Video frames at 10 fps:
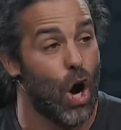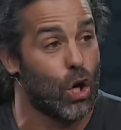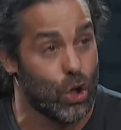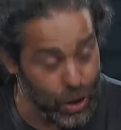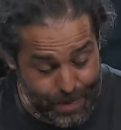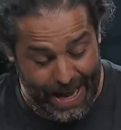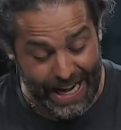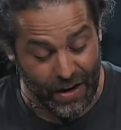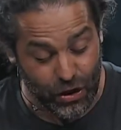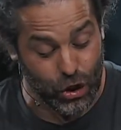a good man
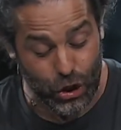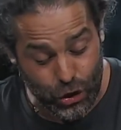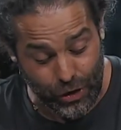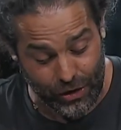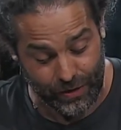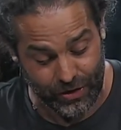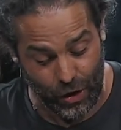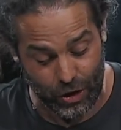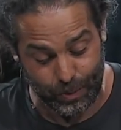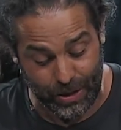out of the good treasure of his
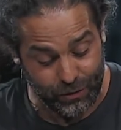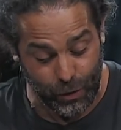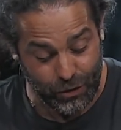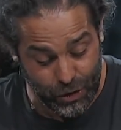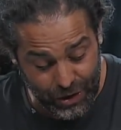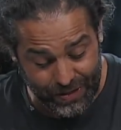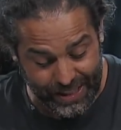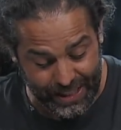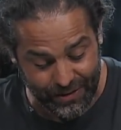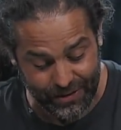heart brings forth good
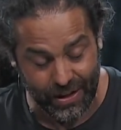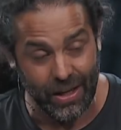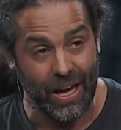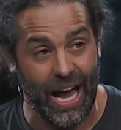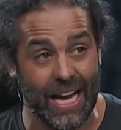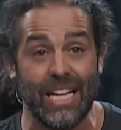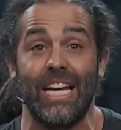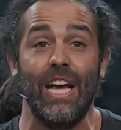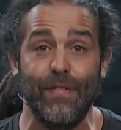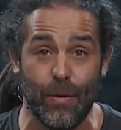things and an
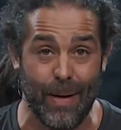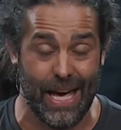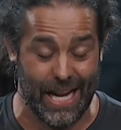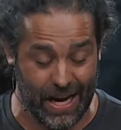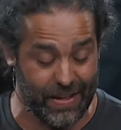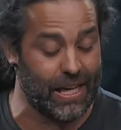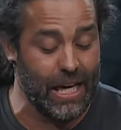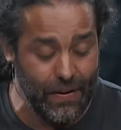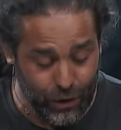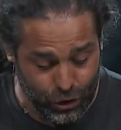evil man out of the
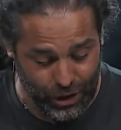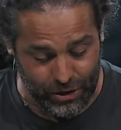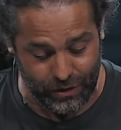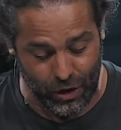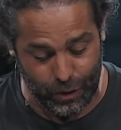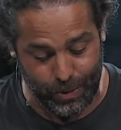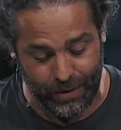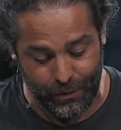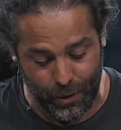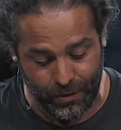evil treasure of his heart
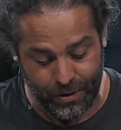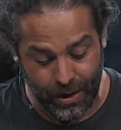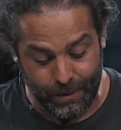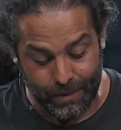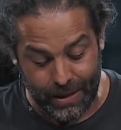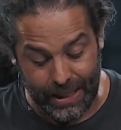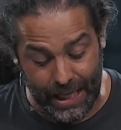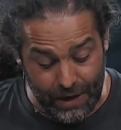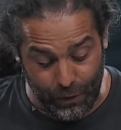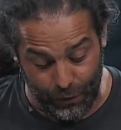brings forth
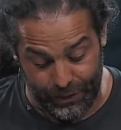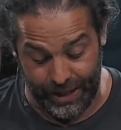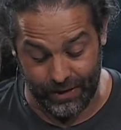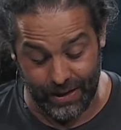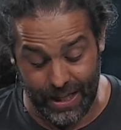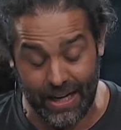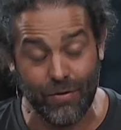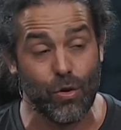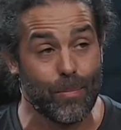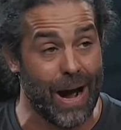evil things. And then he
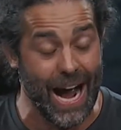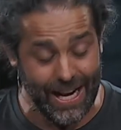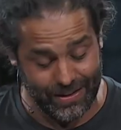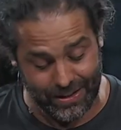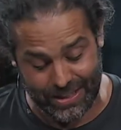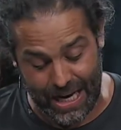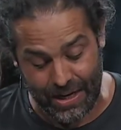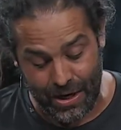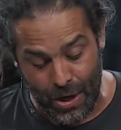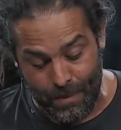reminds us
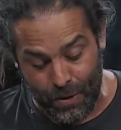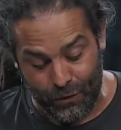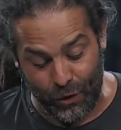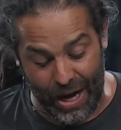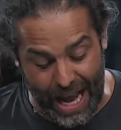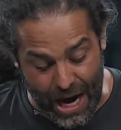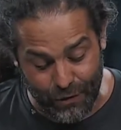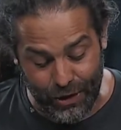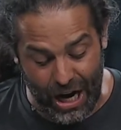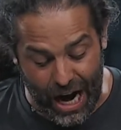that for
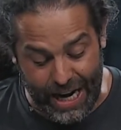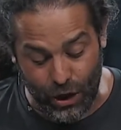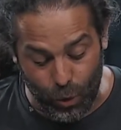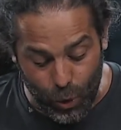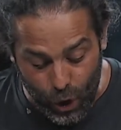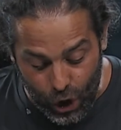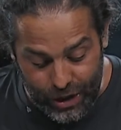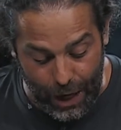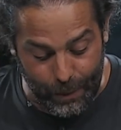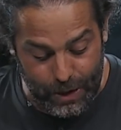every idle word
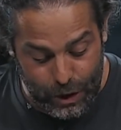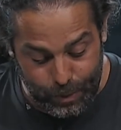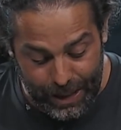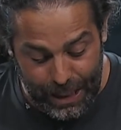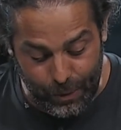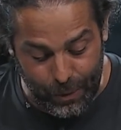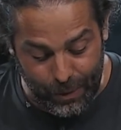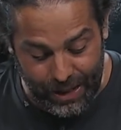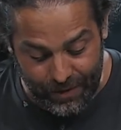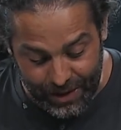that we speak, we will
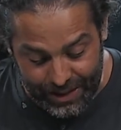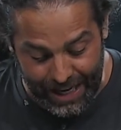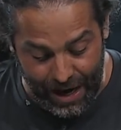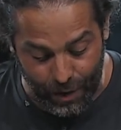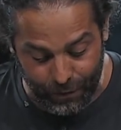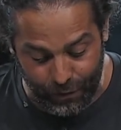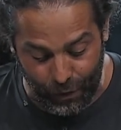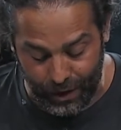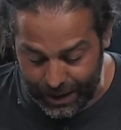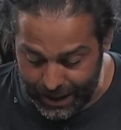give an account,
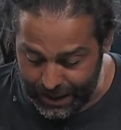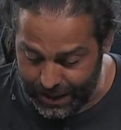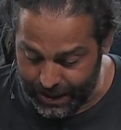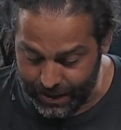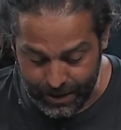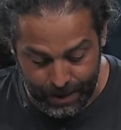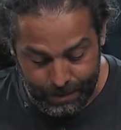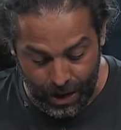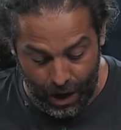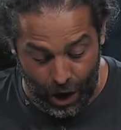for in it,
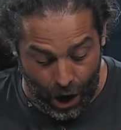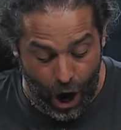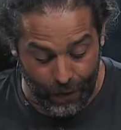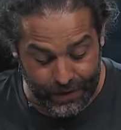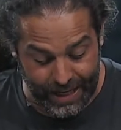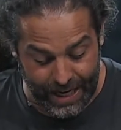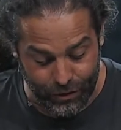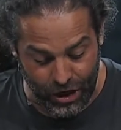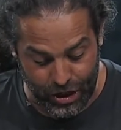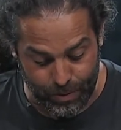on the day of
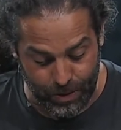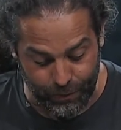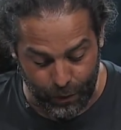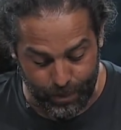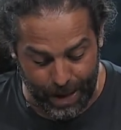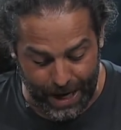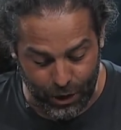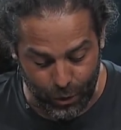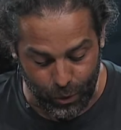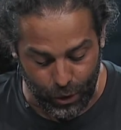judgment, for by
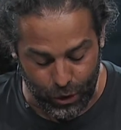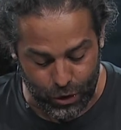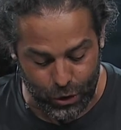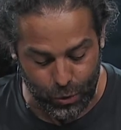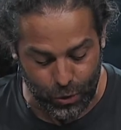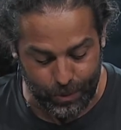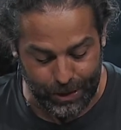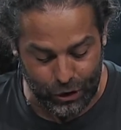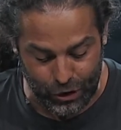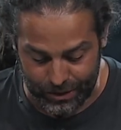your words you will
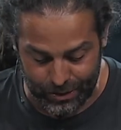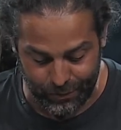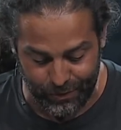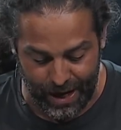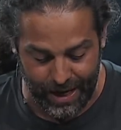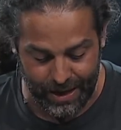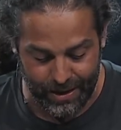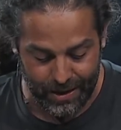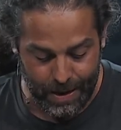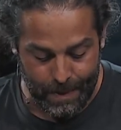be
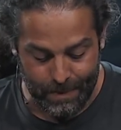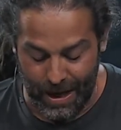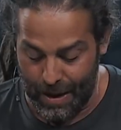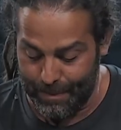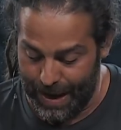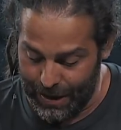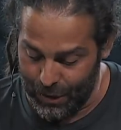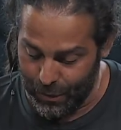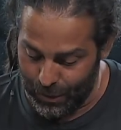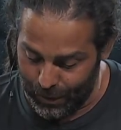justified, and by
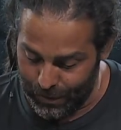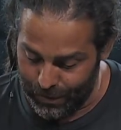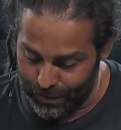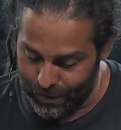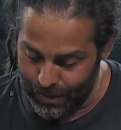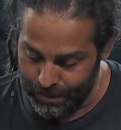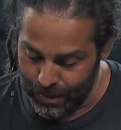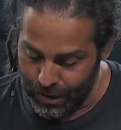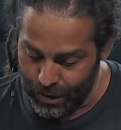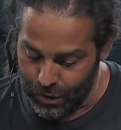your words
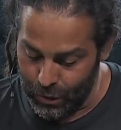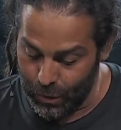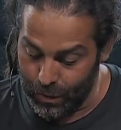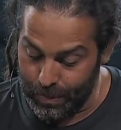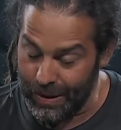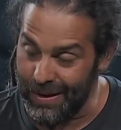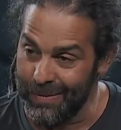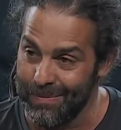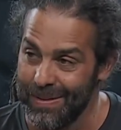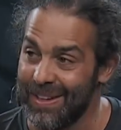you will be
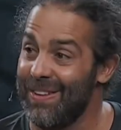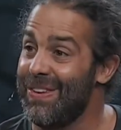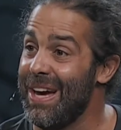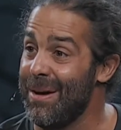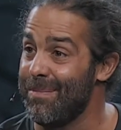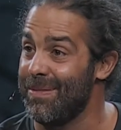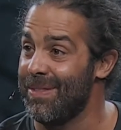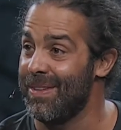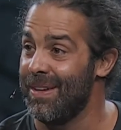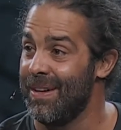condemned.
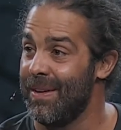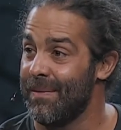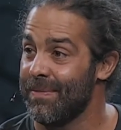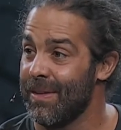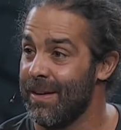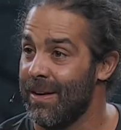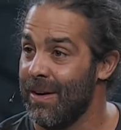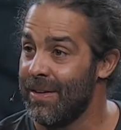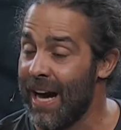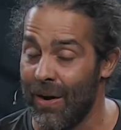
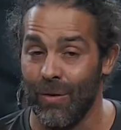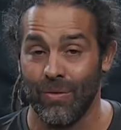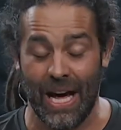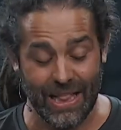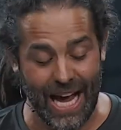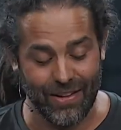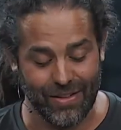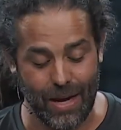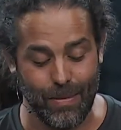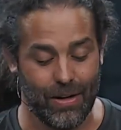Now, that last
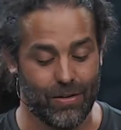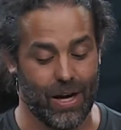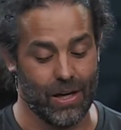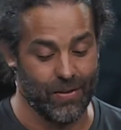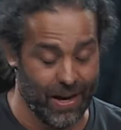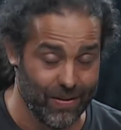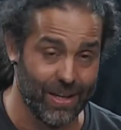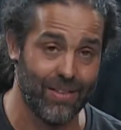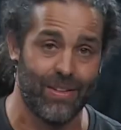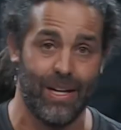statement is kind of heavy,
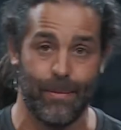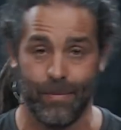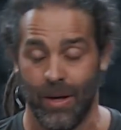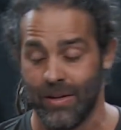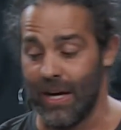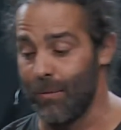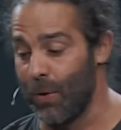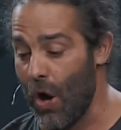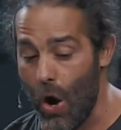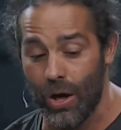isn't it? That
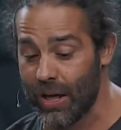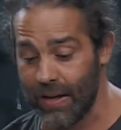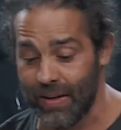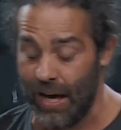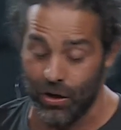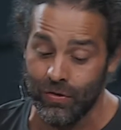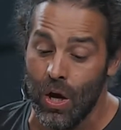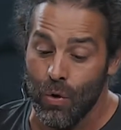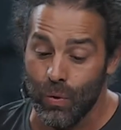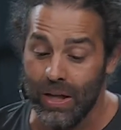we all going to give an account. Because
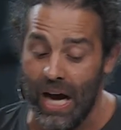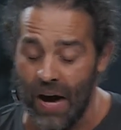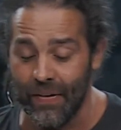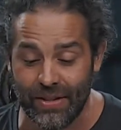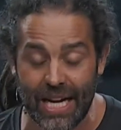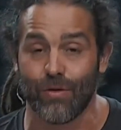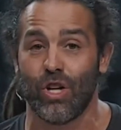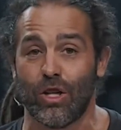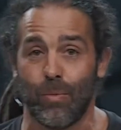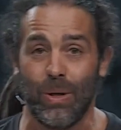really, on the day of
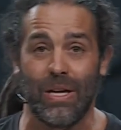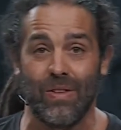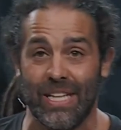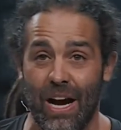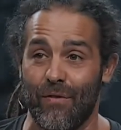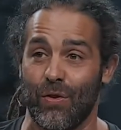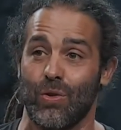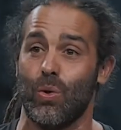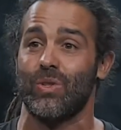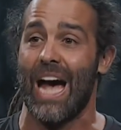judgment, we give an account for the
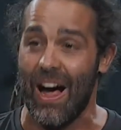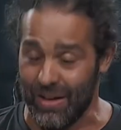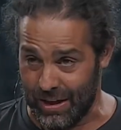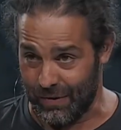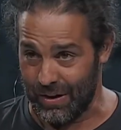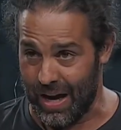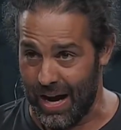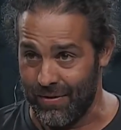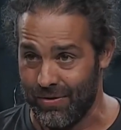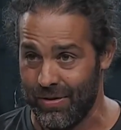totality of our
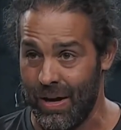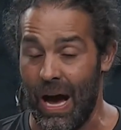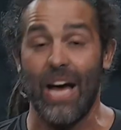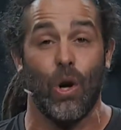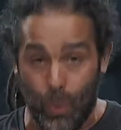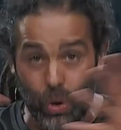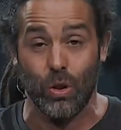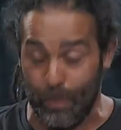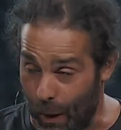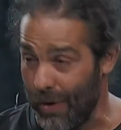lives, and our words
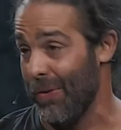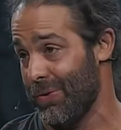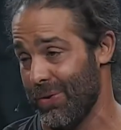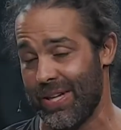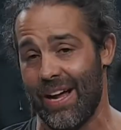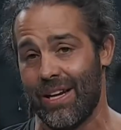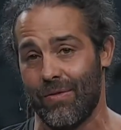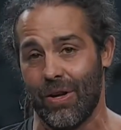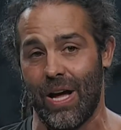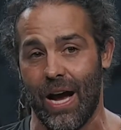are part of the totality of
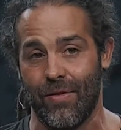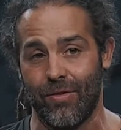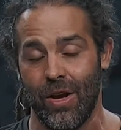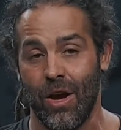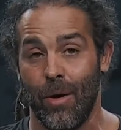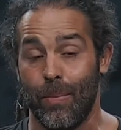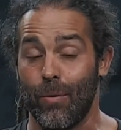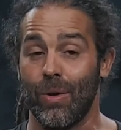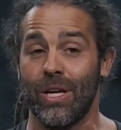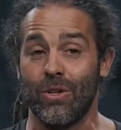our lives. But
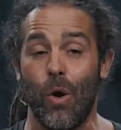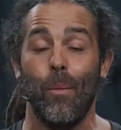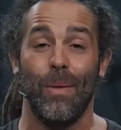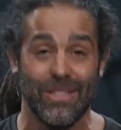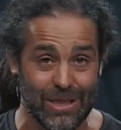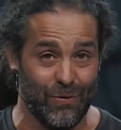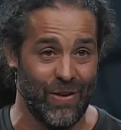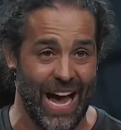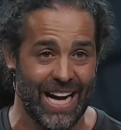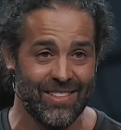really, don't miss the
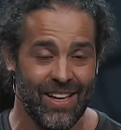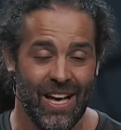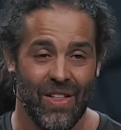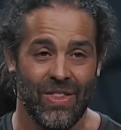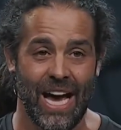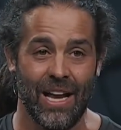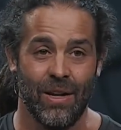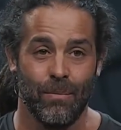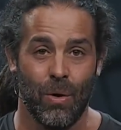fact that